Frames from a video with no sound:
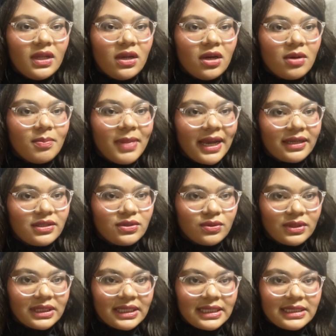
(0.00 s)
her
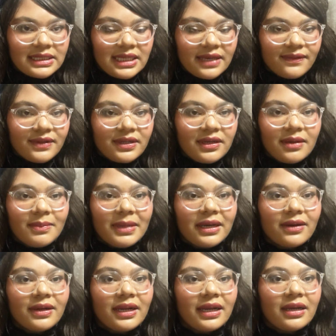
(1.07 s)
backstory is given
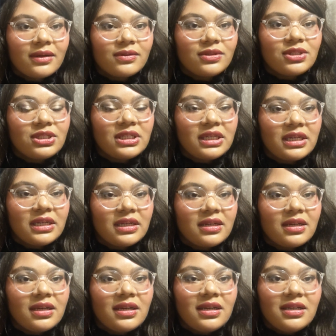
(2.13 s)
about how she
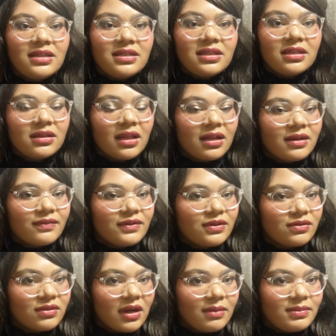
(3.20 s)
did a lot of
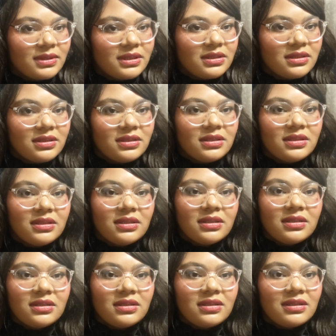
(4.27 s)
corrupt
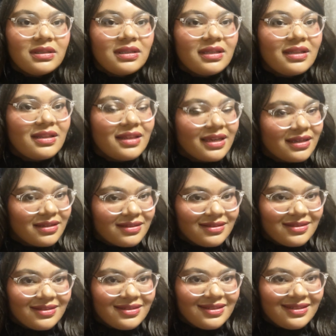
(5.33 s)

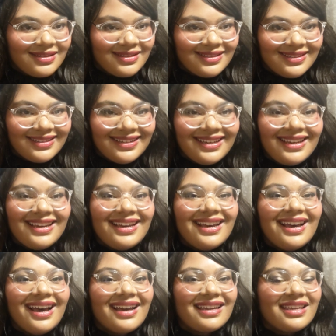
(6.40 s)
things,
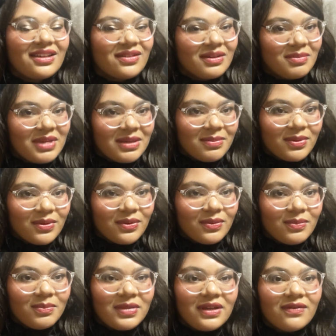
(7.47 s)
killing people,
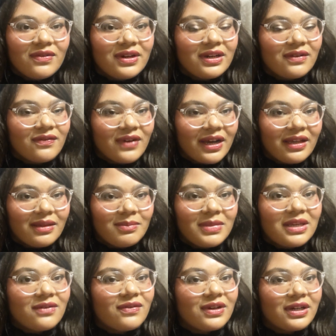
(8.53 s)
being very violent,
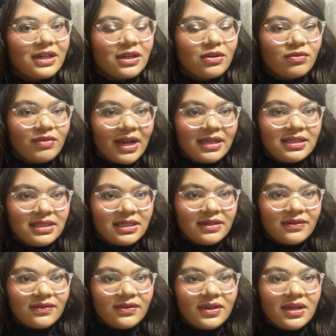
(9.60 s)
being very
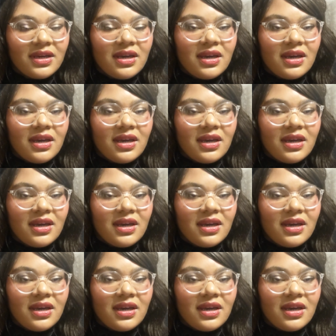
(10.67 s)
aggressive,